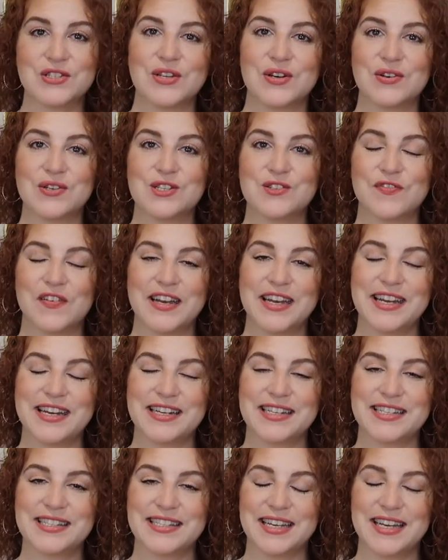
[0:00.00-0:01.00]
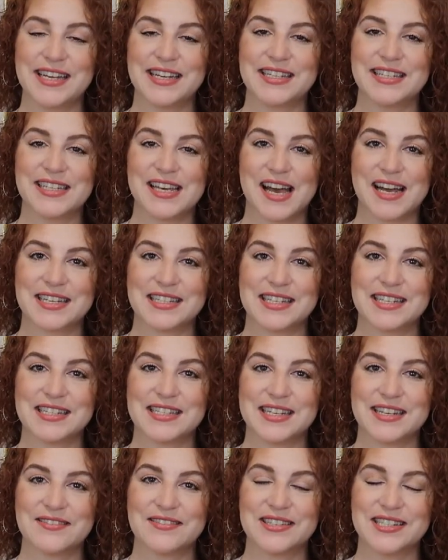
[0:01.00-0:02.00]
So it was funny to see it in Texas,
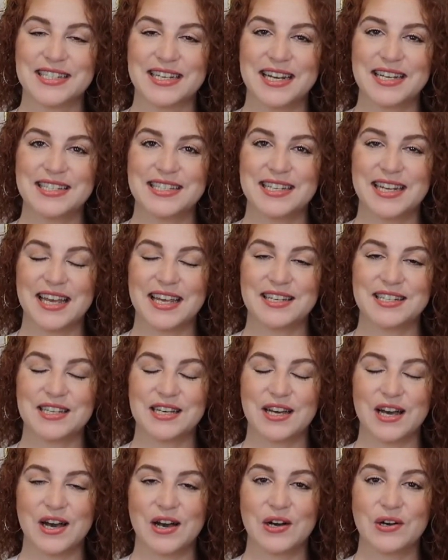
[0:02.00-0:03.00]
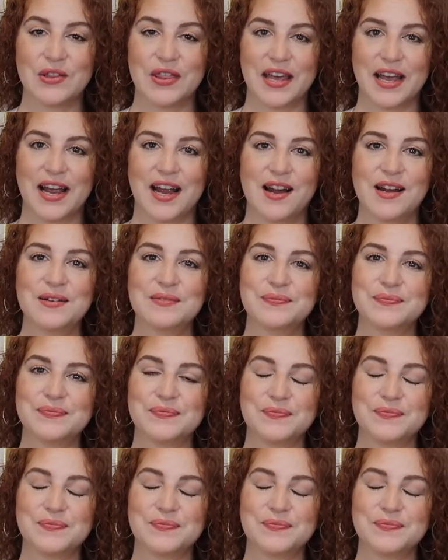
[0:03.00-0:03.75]
and it was nice to get to go there.